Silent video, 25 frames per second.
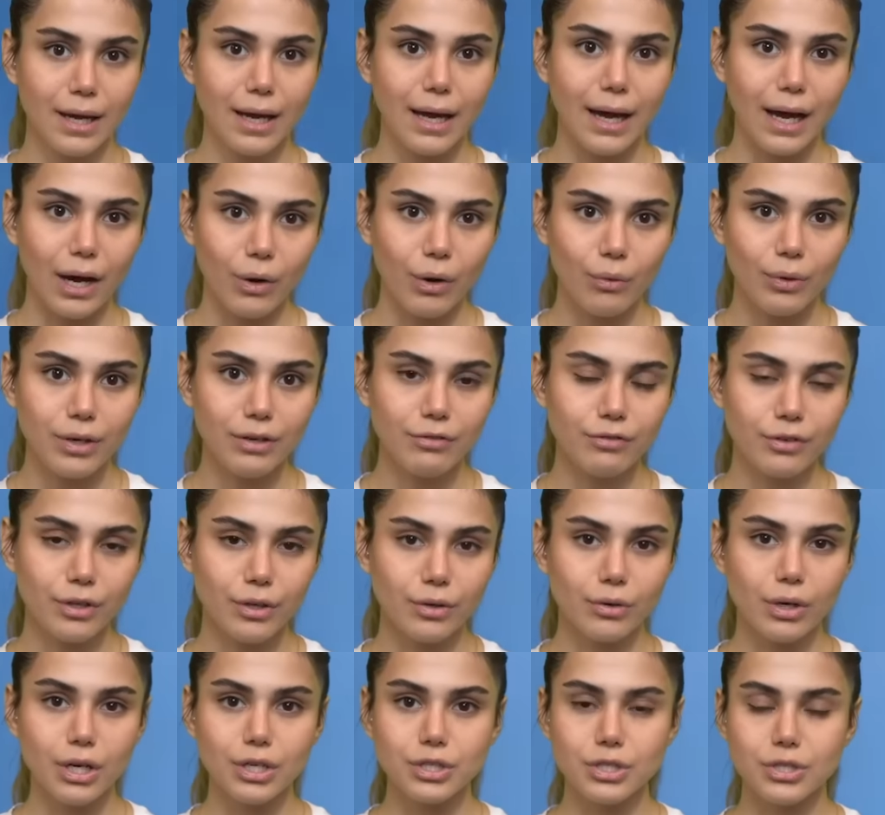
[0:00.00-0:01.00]
However,
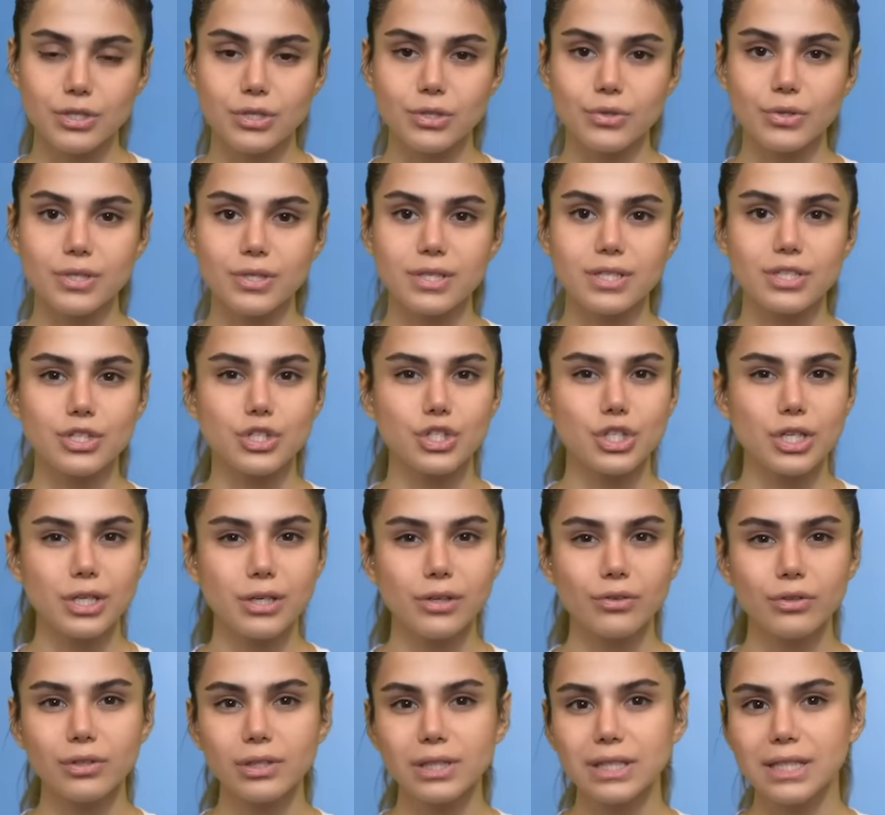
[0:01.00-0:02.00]
Russian sources
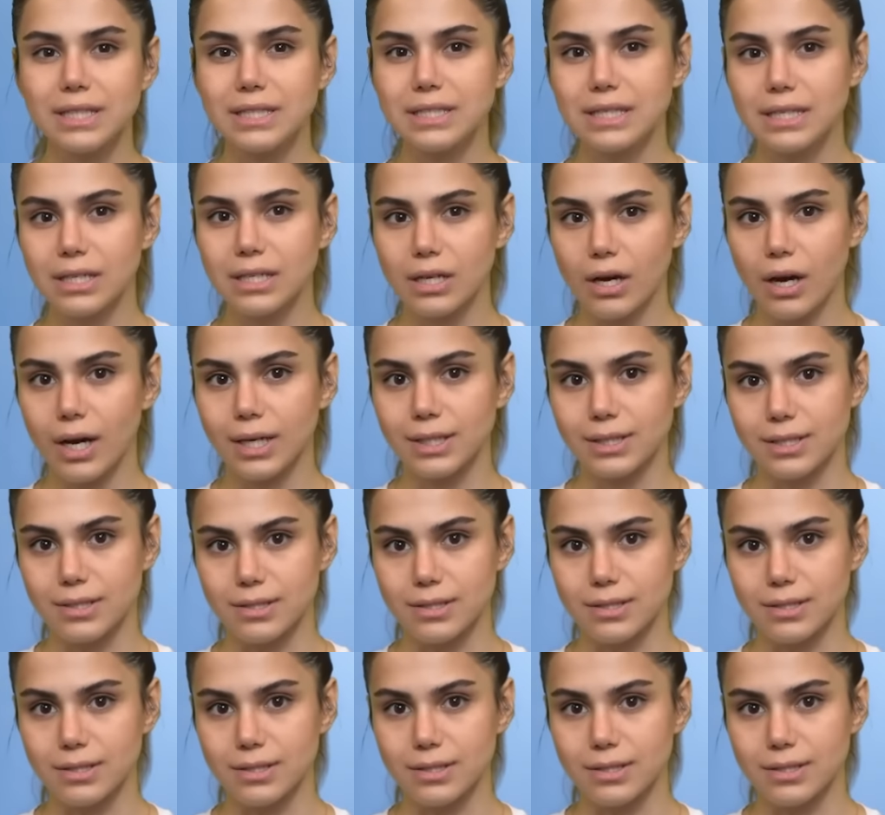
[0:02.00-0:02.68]
generally denied